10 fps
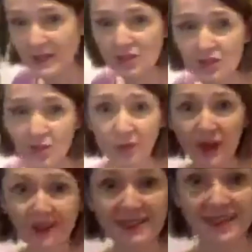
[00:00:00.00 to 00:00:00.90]
you want, and
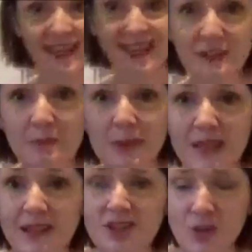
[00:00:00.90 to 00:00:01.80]
tinned beans
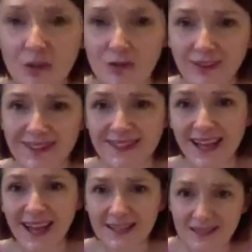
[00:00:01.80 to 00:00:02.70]
are a
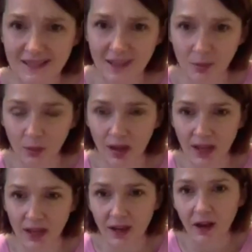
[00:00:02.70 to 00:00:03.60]
fantastic way
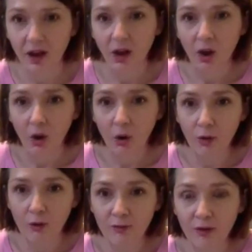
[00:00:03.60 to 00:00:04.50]
of
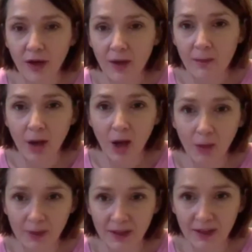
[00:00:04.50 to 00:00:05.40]

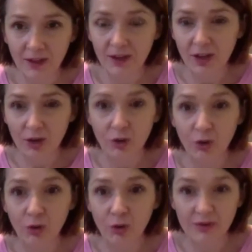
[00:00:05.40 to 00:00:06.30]
upping
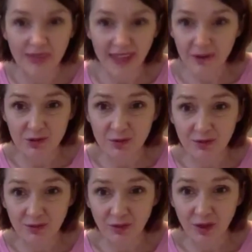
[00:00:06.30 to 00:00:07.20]
they count as one of your
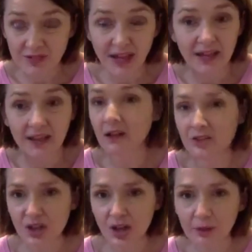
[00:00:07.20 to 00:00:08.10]
5 a day, so
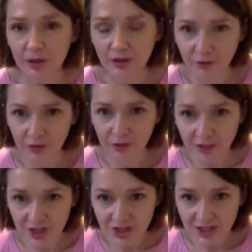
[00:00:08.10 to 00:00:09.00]
upping your fruit and veg
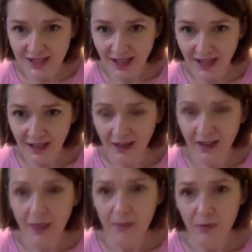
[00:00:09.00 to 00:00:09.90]
intake. They're
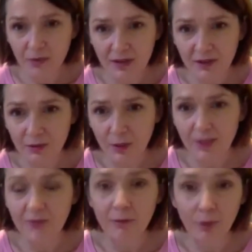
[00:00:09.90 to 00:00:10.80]
a really good way for
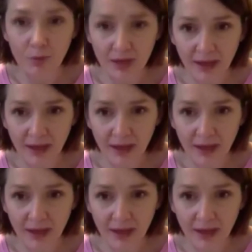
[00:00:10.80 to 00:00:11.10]
bulking out